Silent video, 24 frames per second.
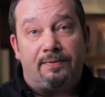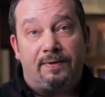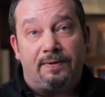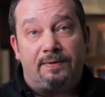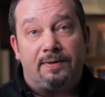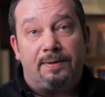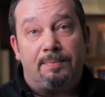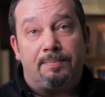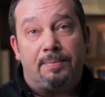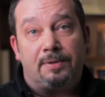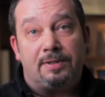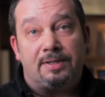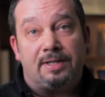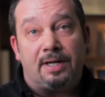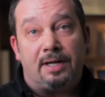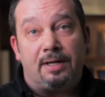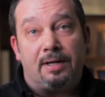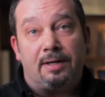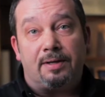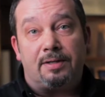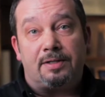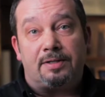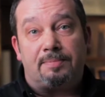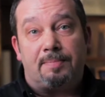50%
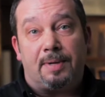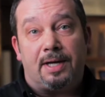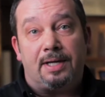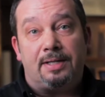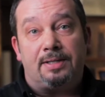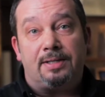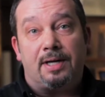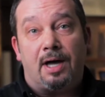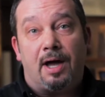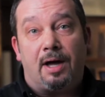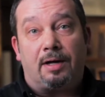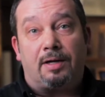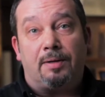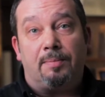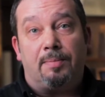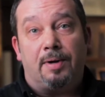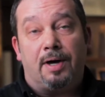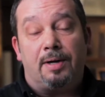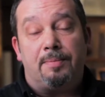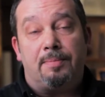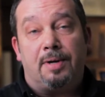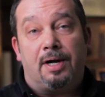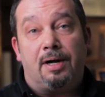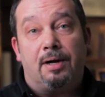of the space
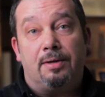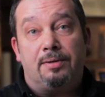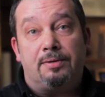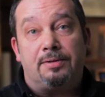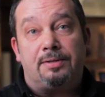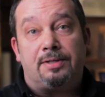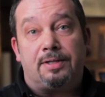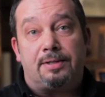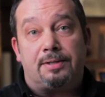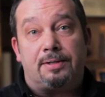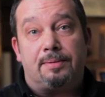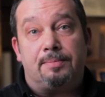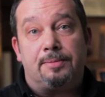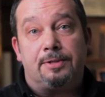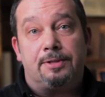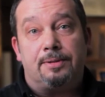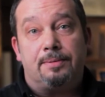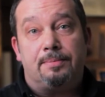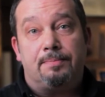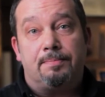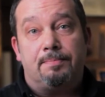occupied by other systems.